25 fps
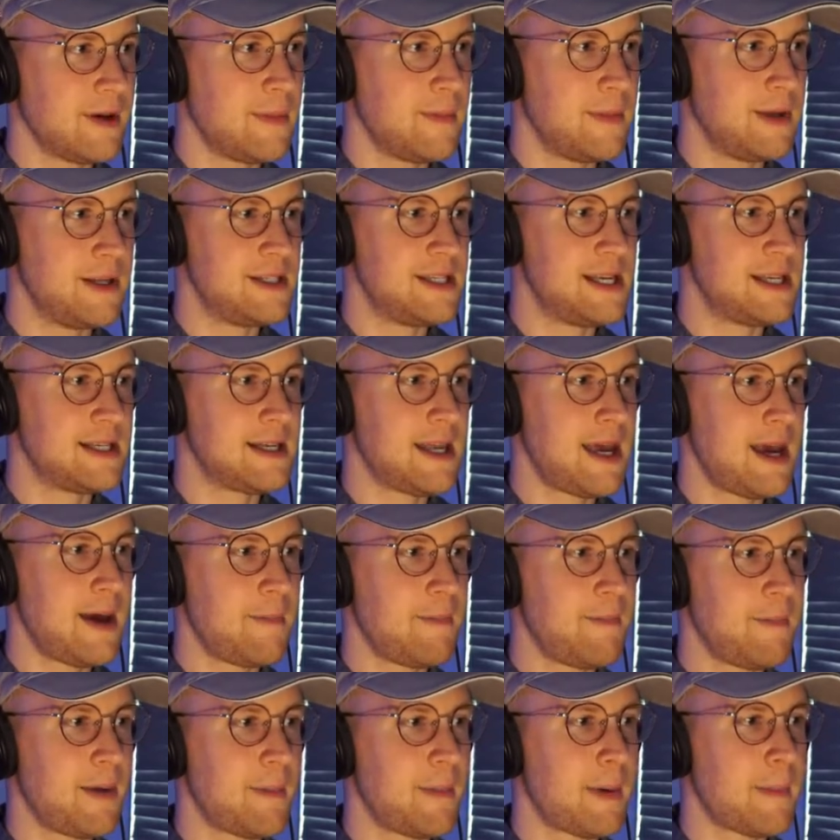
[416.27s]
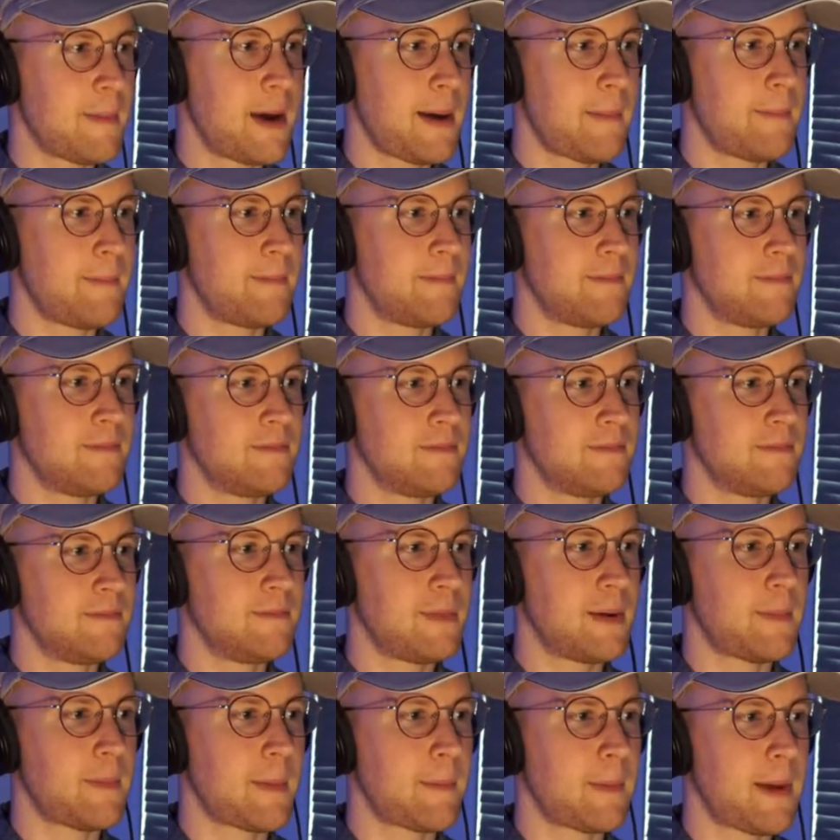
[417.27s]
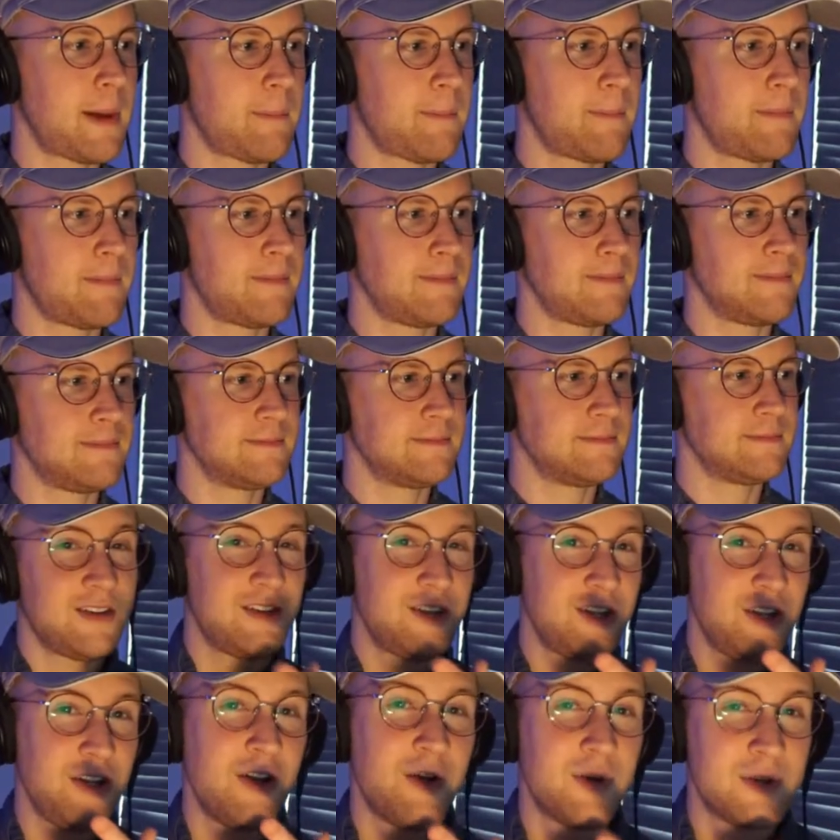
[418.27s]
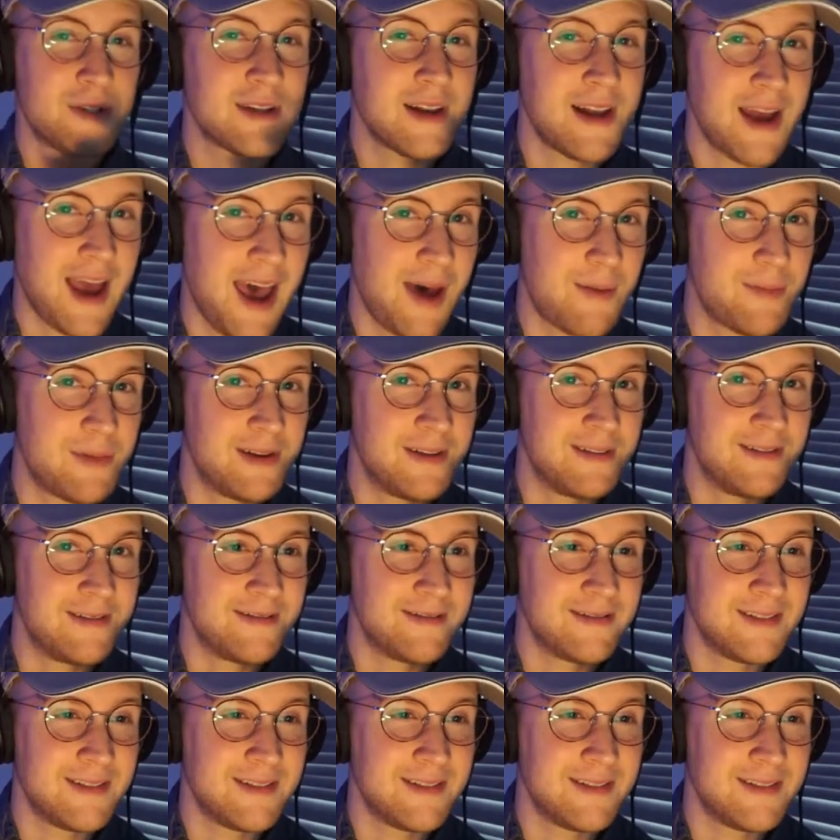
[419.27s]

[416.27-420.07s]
I'll take that, pop, pop, pop, pop, pop, pop. Do you know what's gonna happen?